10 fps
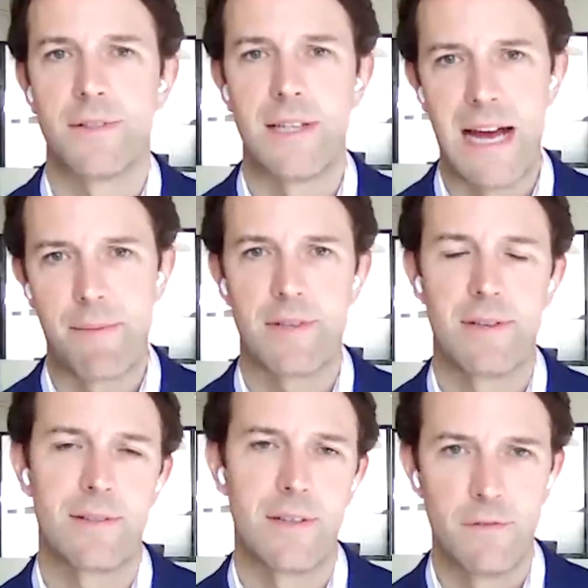the
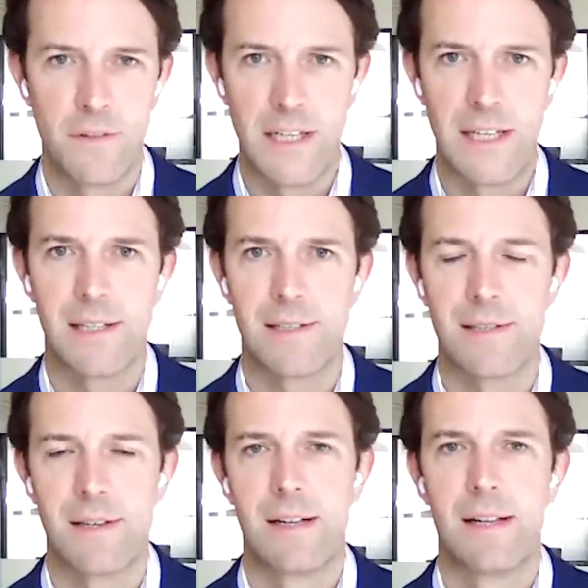Amazons, the Nvidias,
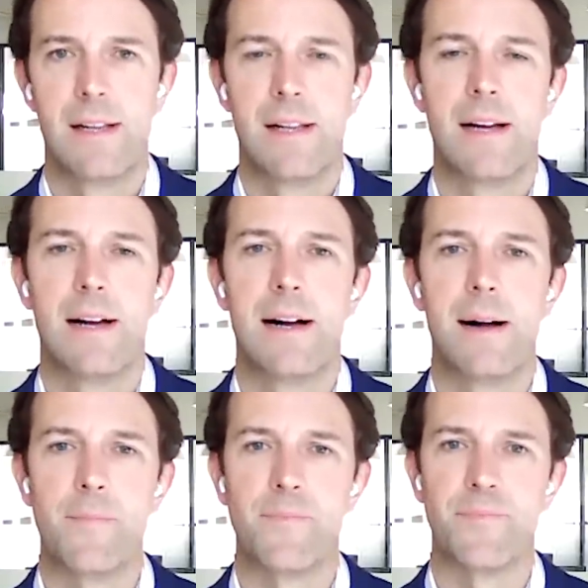
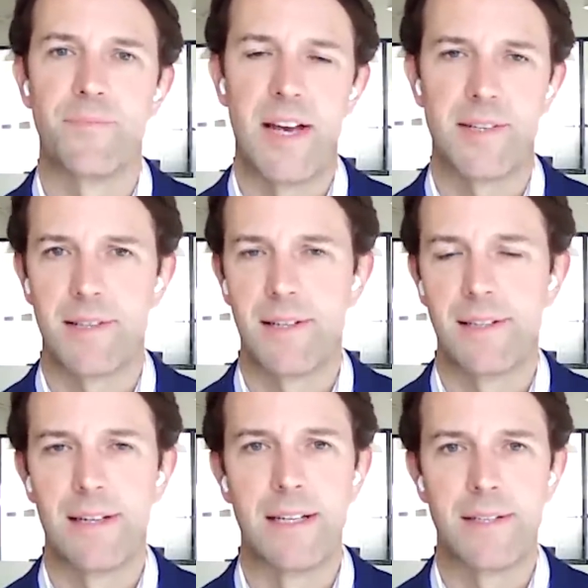Tesla.